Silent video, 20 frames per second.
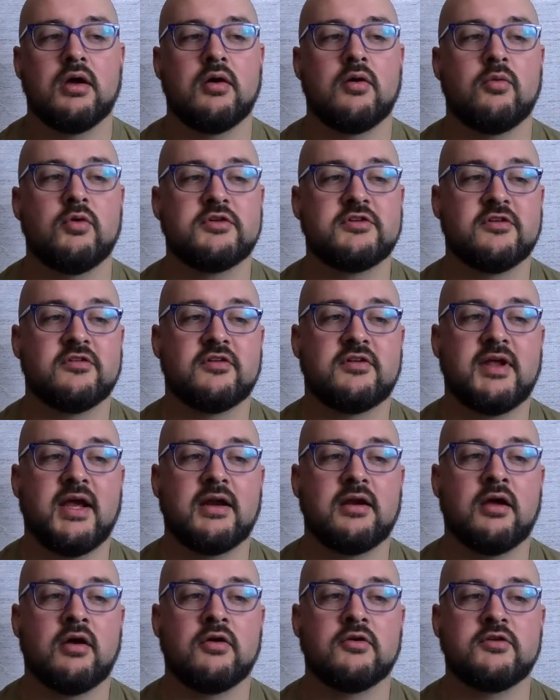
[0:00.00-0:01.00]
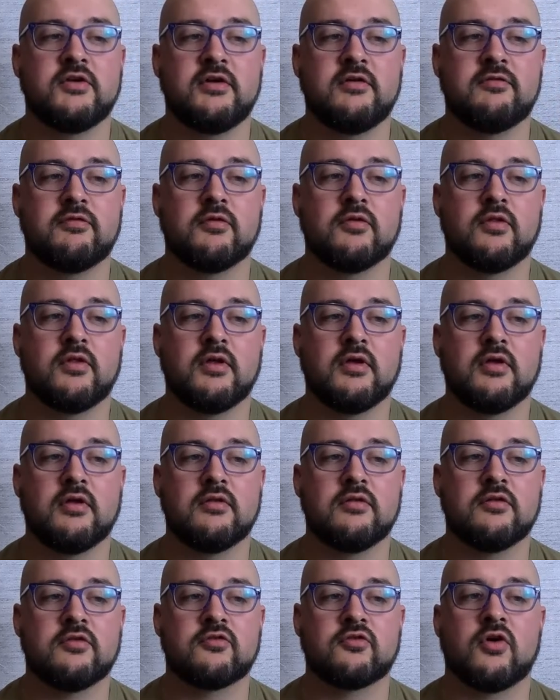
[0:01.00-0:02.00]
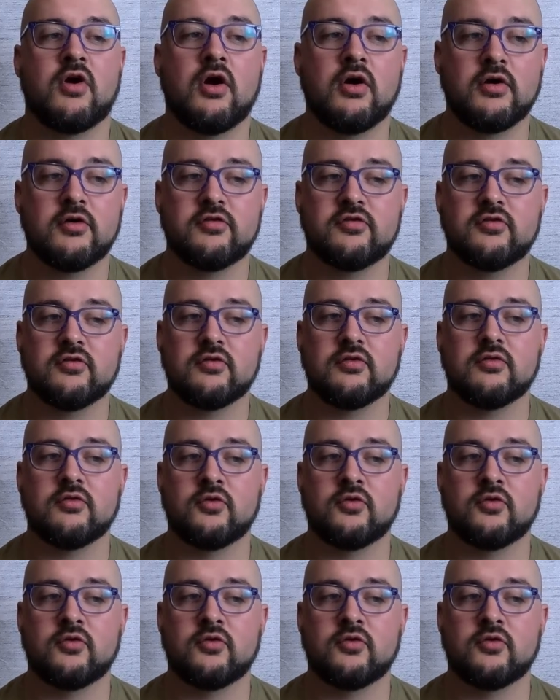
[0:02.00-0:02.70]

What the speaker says: which is a technology for the strongest